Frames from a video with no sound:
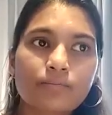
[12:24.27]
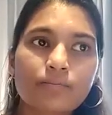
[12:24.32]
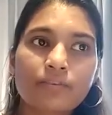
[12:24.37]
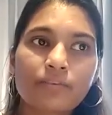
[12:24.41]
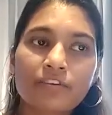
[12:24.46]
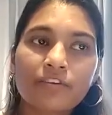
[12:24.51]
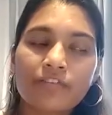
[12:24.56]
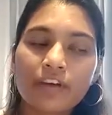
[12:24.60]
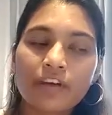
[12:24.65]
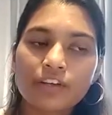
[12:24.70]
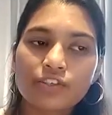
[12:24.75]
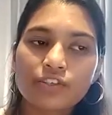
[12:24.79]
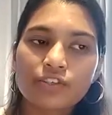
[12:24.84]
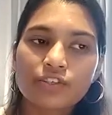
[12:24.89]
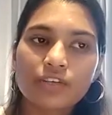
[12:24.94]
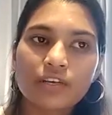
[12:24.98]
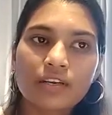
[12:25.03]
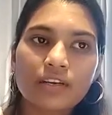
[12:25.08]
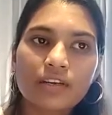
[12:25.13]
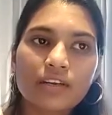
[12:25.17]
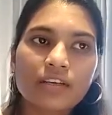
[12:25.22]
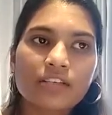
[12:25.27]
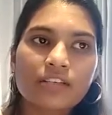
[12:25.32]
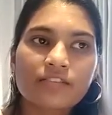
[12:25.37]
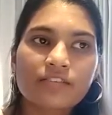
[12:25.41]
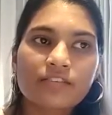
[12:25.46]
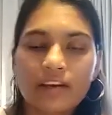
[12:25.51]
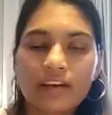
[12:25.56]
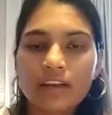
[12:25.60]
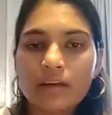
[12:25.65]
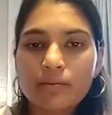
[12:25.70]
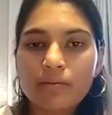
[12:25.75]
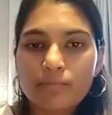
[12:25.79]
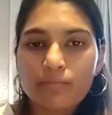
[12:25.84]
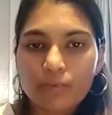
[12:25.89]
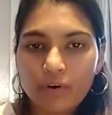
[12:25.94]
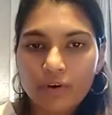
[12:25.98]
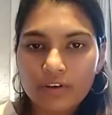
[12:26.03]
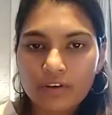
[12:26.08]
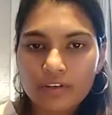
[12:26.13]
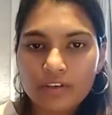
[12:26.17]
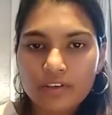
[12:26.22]
prevention is very
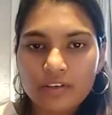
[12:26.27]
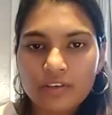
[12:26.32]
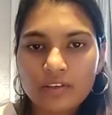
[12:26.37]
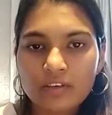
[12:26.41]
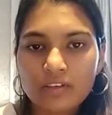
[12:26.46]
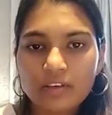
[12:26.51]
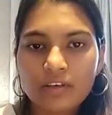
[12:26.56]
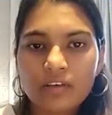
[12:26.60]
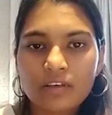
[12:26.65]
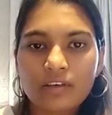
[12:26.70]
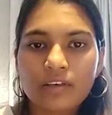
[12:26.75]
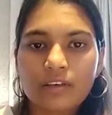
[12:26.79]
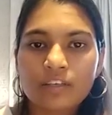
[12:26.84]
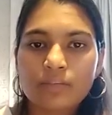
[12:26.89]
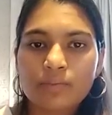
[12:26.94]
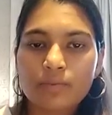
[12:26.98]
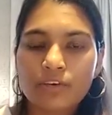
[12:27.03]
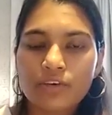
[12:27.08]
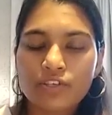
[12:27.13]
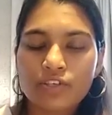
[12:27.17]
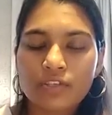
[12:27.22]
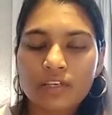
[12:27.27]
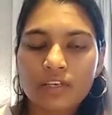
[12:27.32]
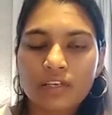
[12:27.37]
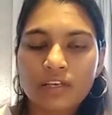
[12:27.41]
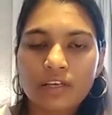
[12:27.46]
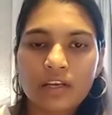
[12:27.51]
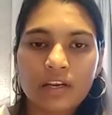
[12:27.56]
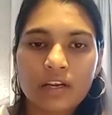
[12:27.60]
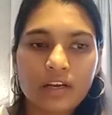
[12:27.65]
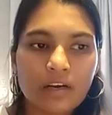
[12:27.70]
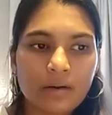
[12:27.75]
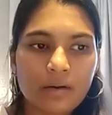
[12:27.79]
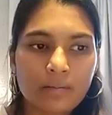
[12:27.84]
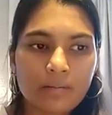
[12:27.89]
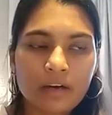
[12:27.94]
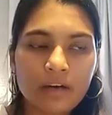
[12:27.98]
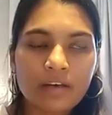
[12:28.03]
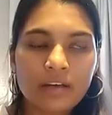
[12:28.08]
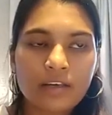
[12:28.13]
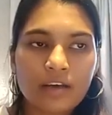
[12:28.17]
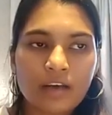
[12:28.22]
important, uh, especially
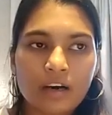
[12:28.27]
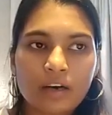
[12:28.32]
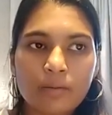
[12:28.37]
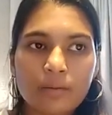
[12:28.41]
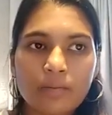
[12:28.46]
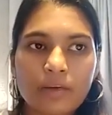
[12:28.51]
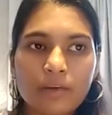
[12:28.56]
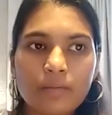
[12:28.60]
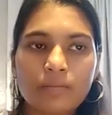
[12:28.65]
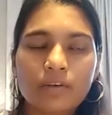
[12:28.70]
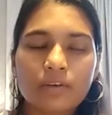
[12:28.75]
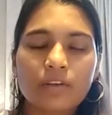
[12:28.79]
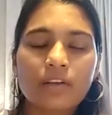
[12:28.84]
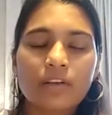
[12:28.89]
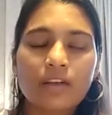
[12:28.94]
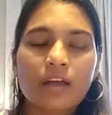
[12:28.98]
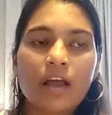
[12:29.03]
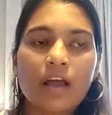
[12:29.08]
among young people.